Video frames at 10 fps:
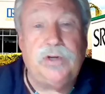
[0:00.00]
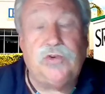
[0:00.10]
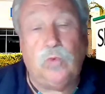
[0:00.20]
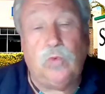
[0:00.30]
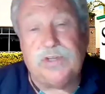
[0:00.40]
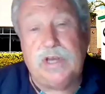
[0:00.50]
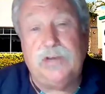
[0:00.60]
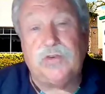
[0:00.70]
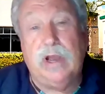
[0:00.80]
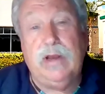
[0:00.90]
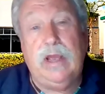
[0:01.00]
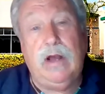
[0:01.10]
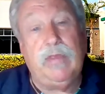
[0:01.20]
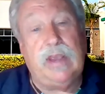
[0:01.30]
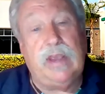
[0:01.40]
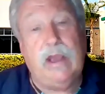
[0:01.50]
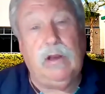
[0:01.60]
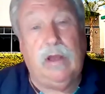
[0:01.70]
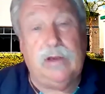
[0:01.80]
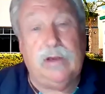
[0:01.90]
which worst case right now, the county
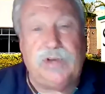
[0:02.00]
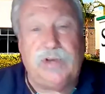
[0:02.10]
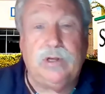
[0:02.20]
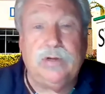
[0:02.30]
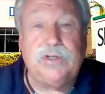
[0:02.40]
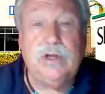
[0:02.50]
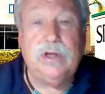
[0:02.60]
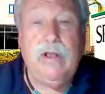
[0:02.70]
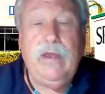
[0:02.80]
of Los Angeles